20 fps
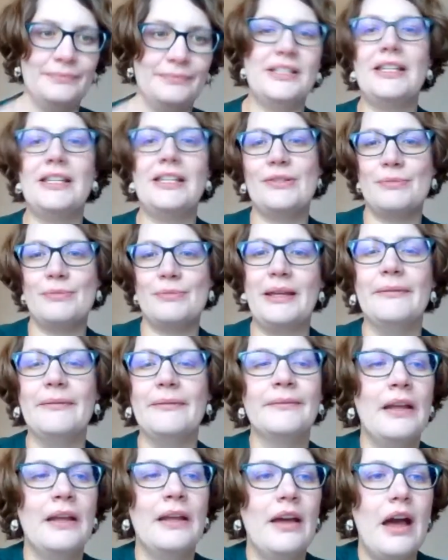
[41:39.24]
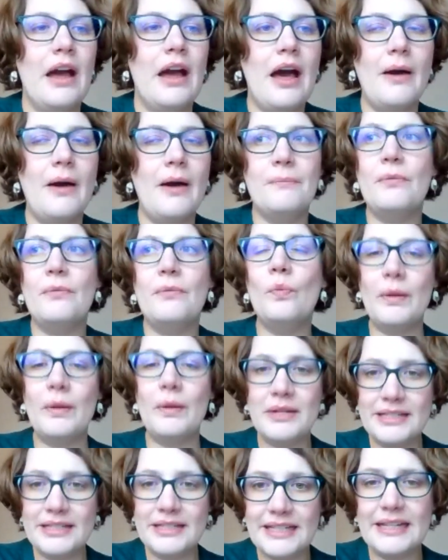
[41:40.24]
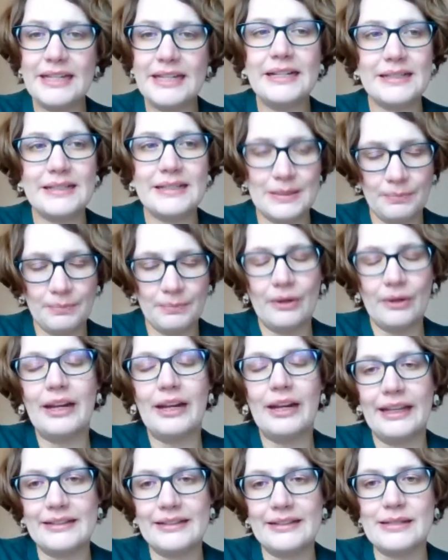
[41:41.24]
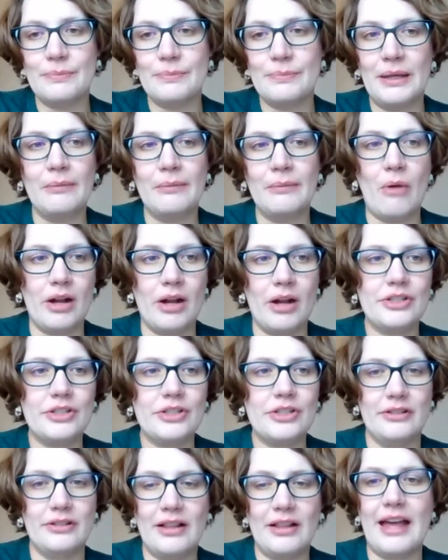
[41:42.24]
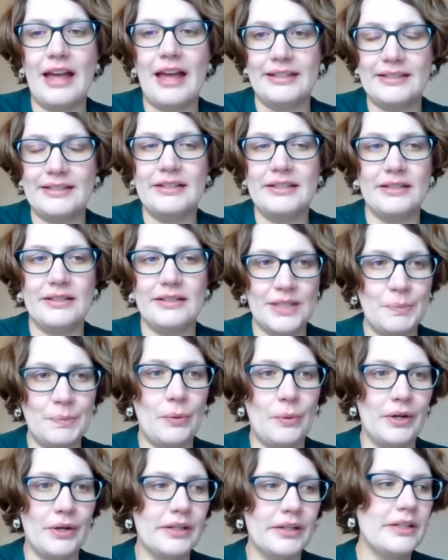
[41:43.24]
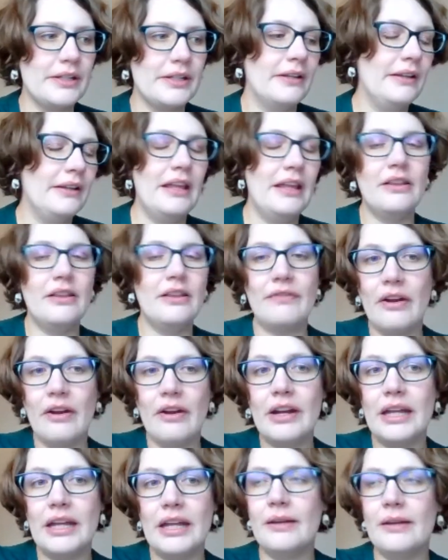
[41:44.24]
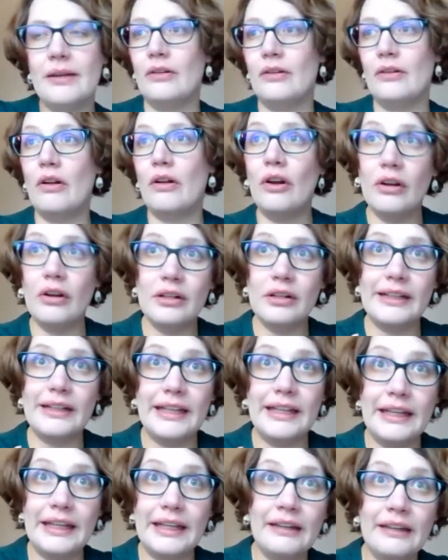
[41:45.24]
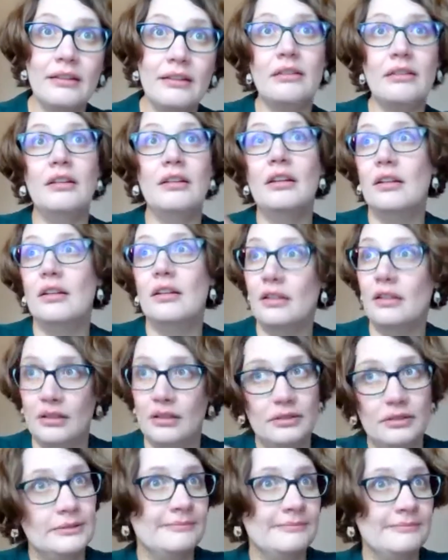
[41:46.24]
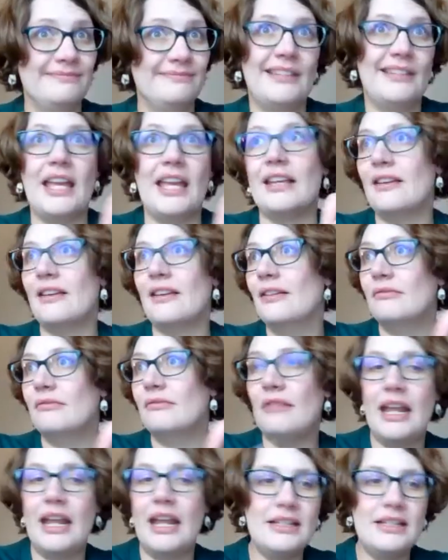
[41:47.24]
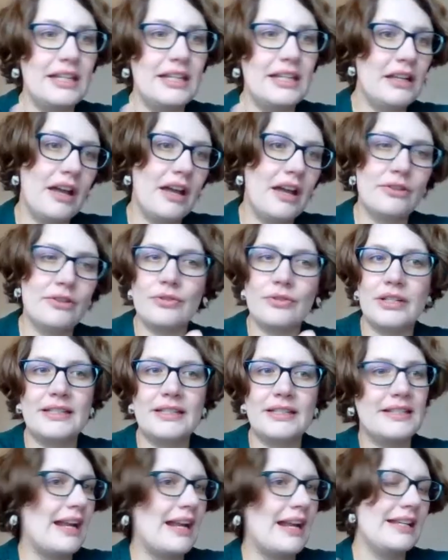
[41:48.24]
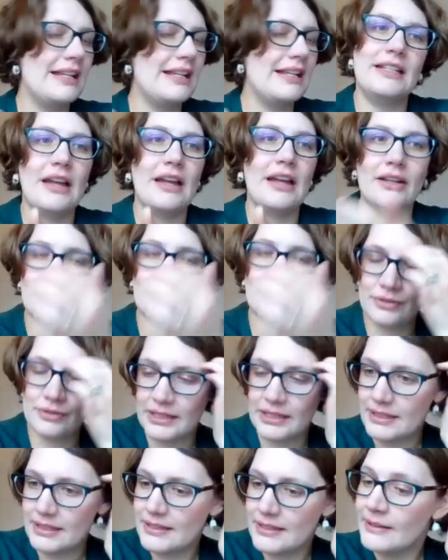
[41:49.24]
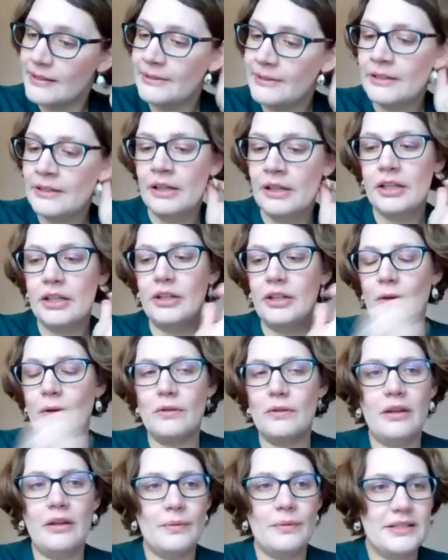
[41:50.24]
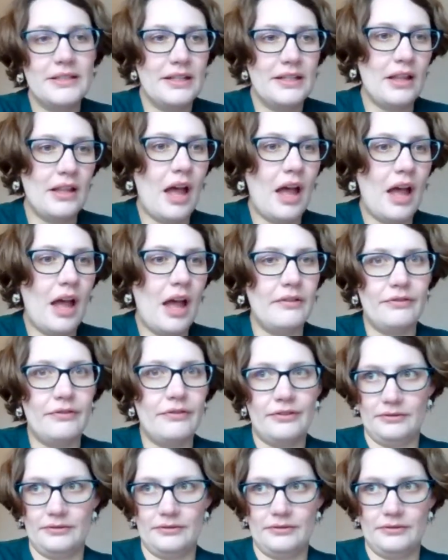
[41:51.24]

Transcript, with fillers: Excuse me um, women did experience being marginalized in the sport in the very early, like 1800s, 1900s. You know, there was a lot of,